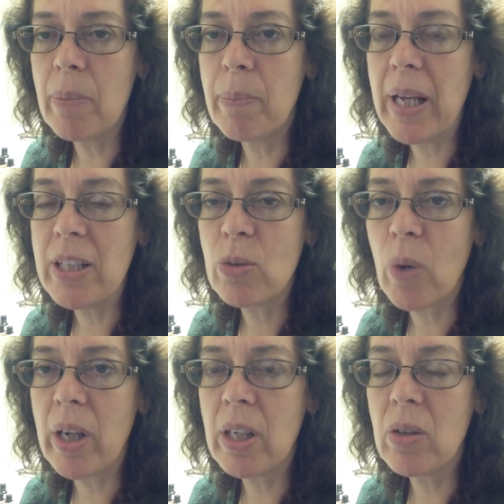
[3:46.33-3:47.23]
based
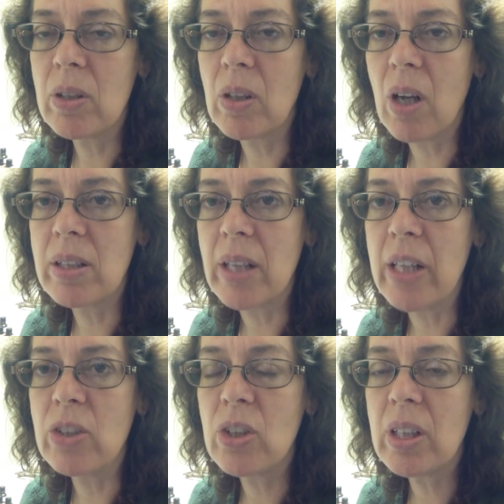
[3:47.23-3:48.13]
right here in Los
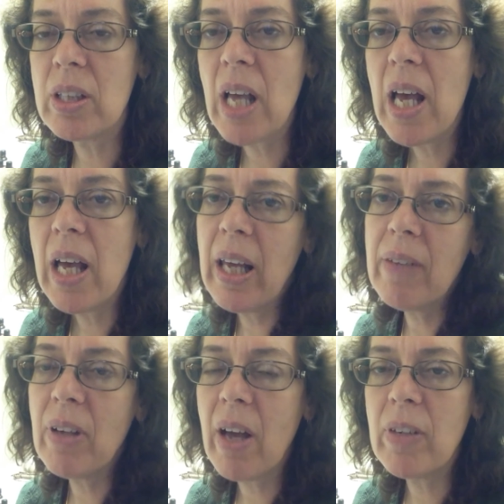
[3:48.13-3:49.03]
Angeles. And
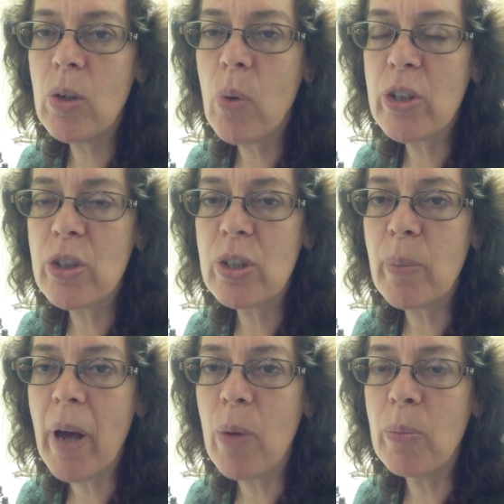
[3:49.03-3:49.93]
if you have any questions
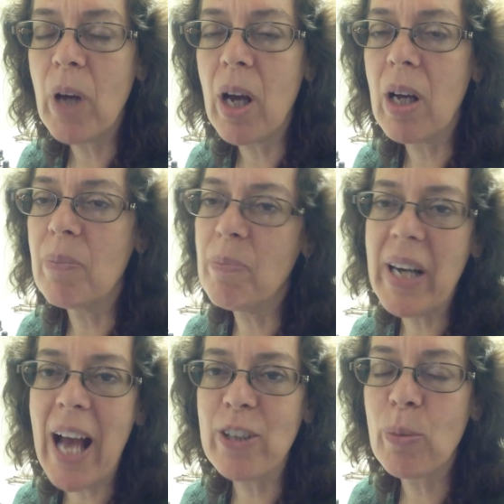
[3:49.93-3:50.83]
about
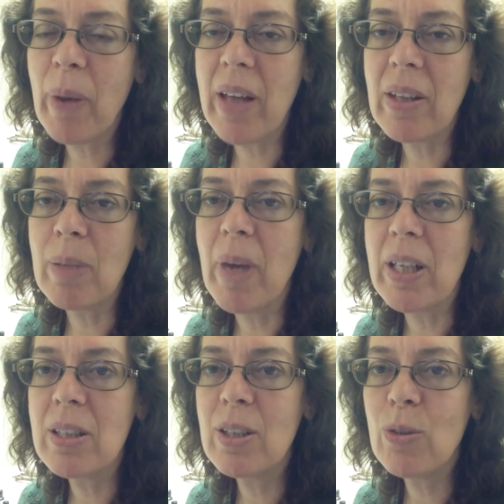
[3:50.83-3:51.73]
naturopathic
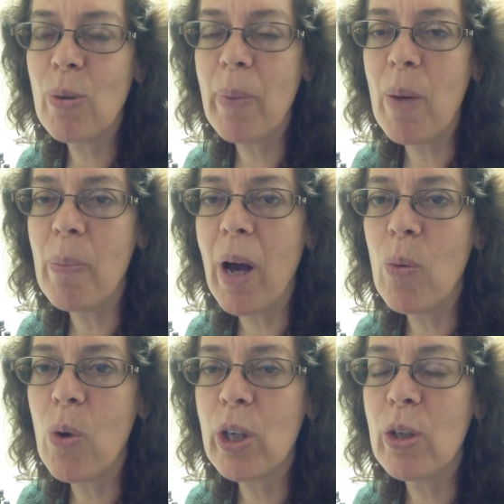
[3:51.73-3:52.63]
medicine or about my
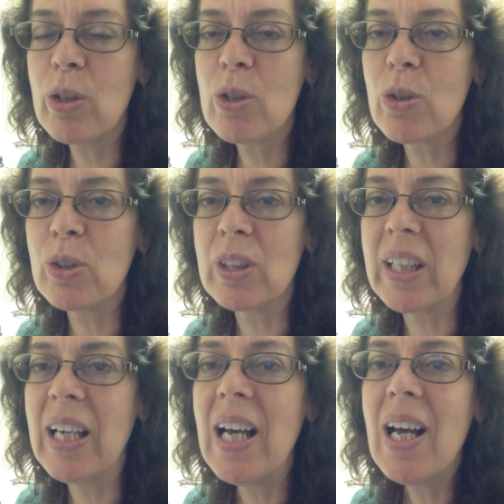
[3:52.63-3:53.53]
work, you can
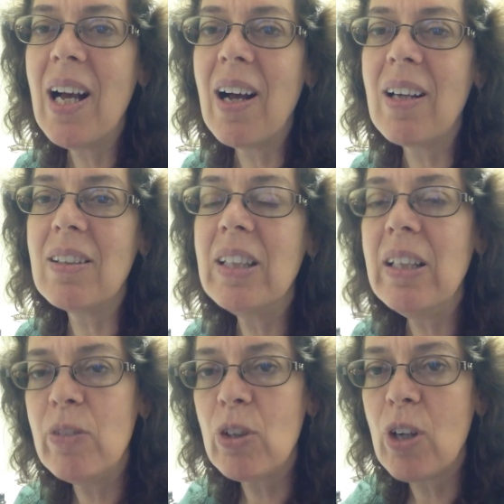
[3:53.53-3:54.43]
certainly
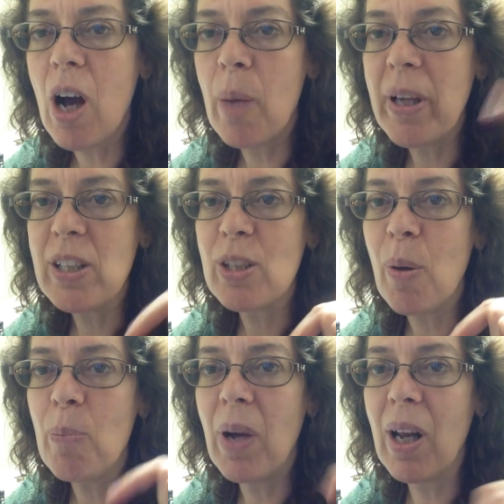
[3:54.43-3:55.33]
leave your comments
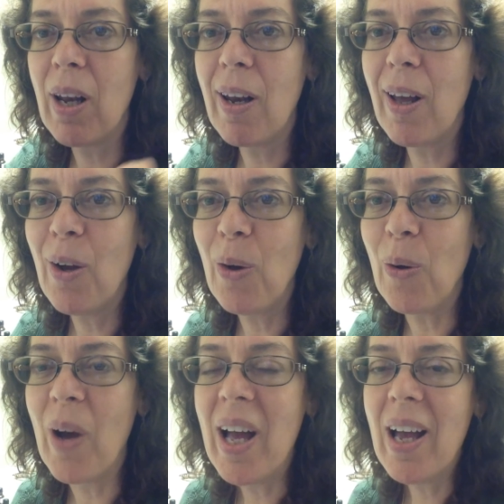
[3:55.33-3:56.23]

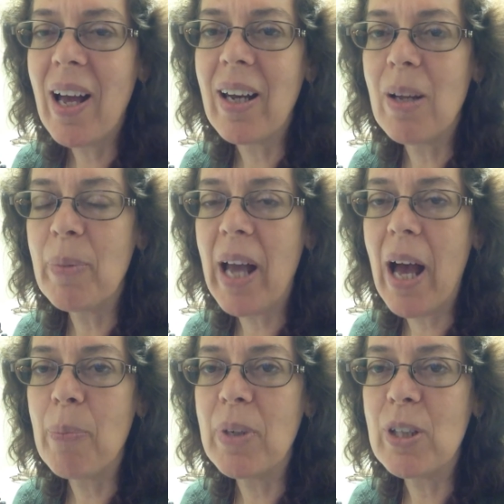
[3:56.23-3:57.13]
below and I'll be
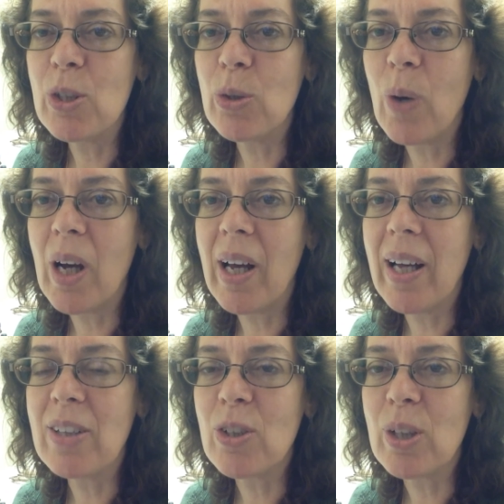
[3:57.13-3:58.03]
happy to
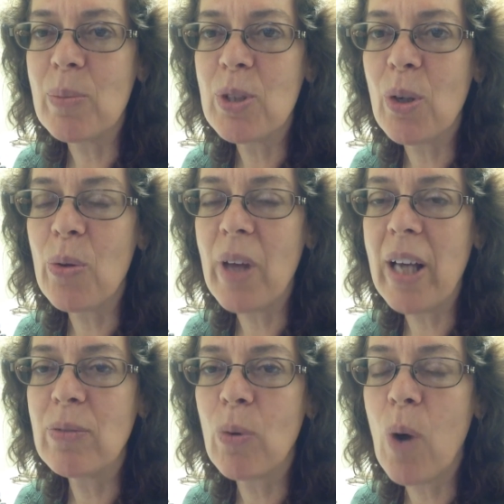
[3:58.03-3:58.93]
answer them. So
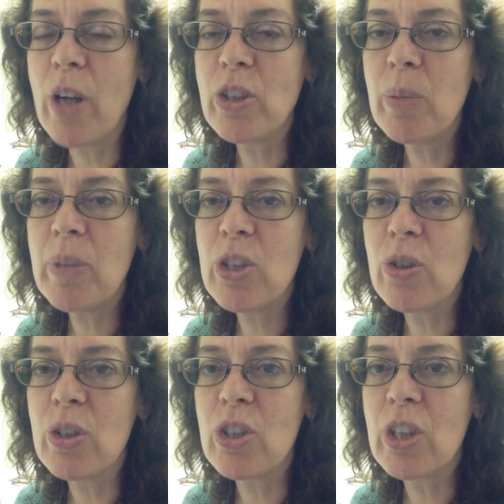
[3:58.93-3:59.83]
thanks for watching. Be
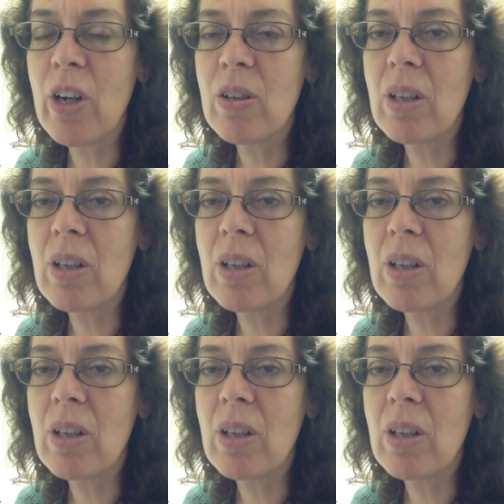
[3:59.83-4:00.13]
sure and share,